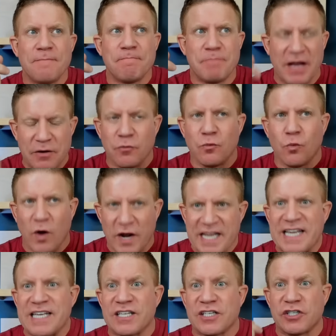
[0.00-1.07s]
But what
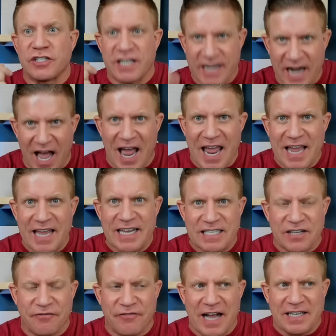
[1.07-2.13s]
he is denying is
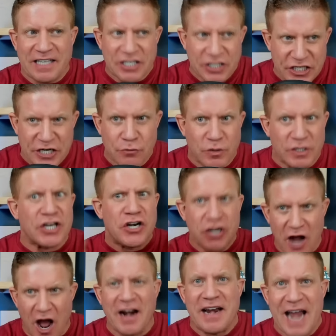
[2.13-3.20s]
the fact that she was
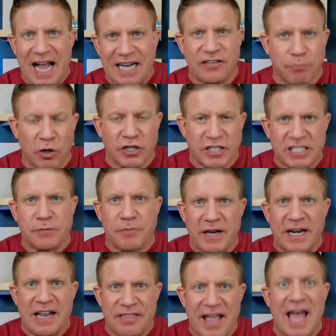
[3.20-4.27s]
not an active
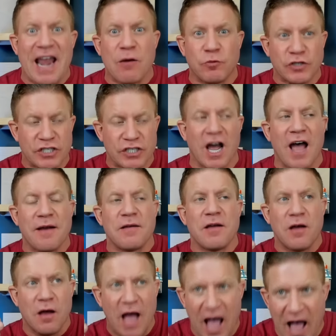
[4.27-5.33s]
participant in that and was not
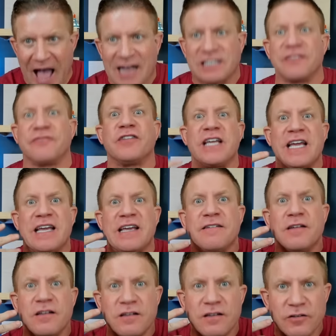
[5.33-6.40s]

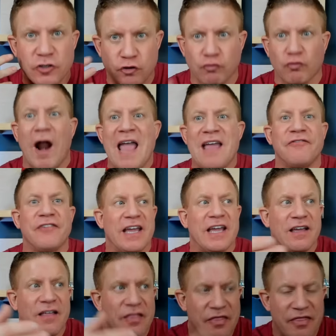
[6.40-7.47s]
actively
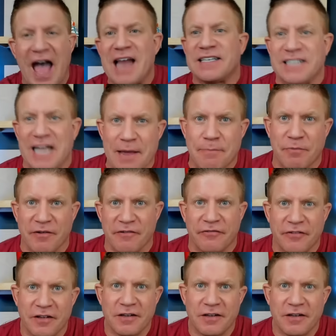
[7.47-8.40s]
driving that type of